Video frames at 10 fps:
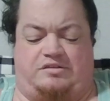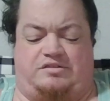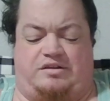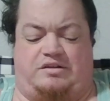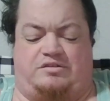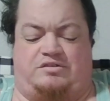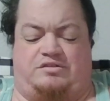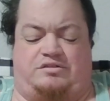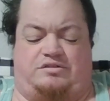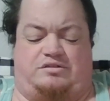this
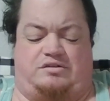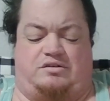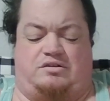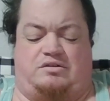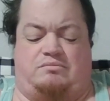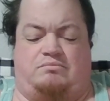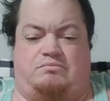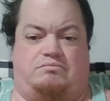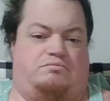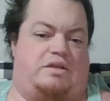is,
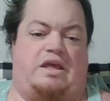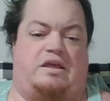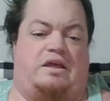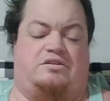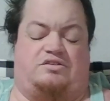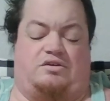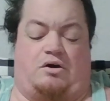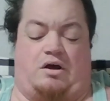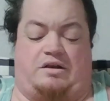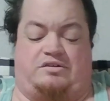mm, it's
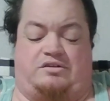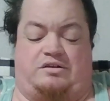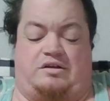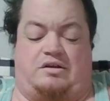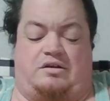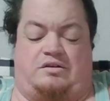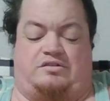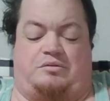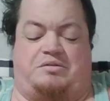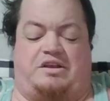not
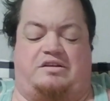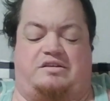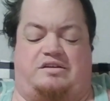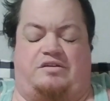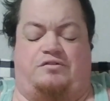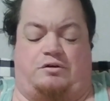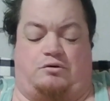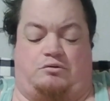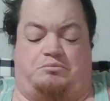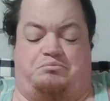something
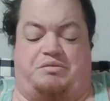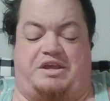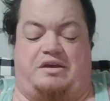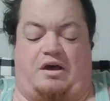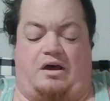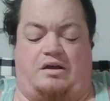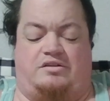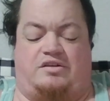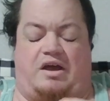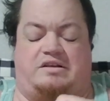difficult
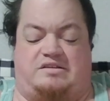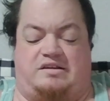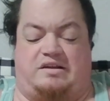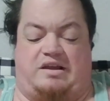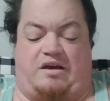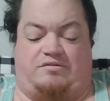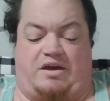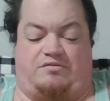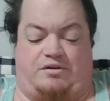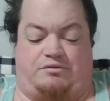because I did
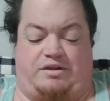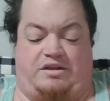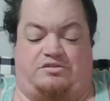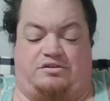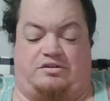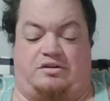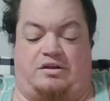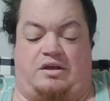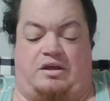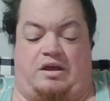have that foundation.
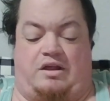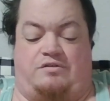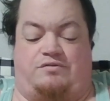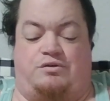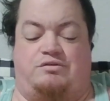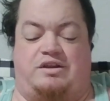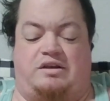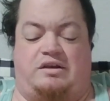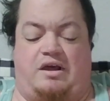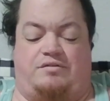And if you
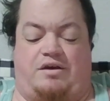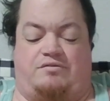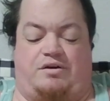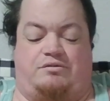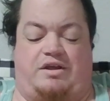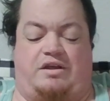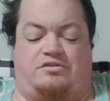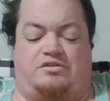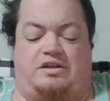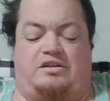didn't have that
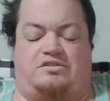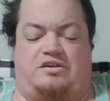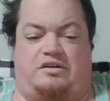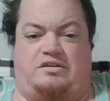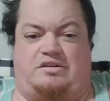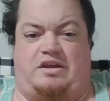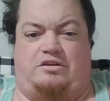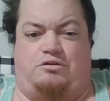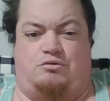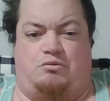foundation, it's going to
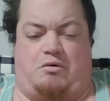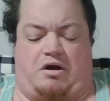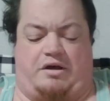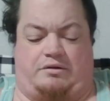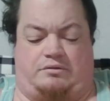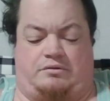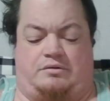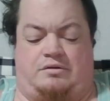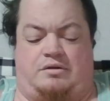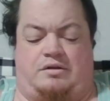take you a while.
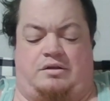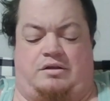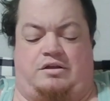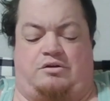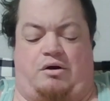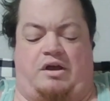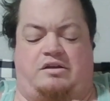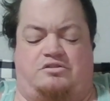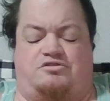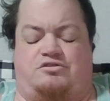You know,
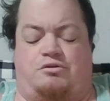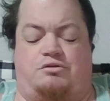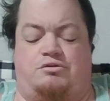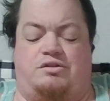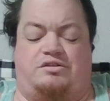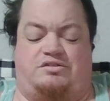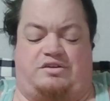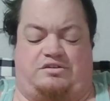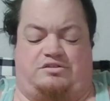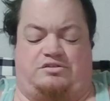I can show you the
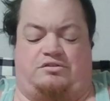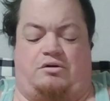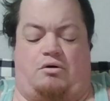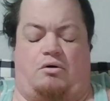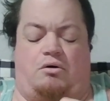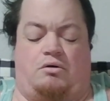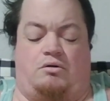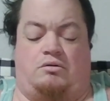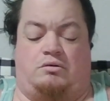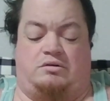stitches
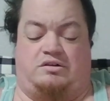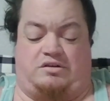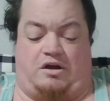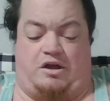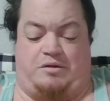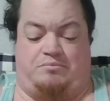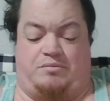all the time.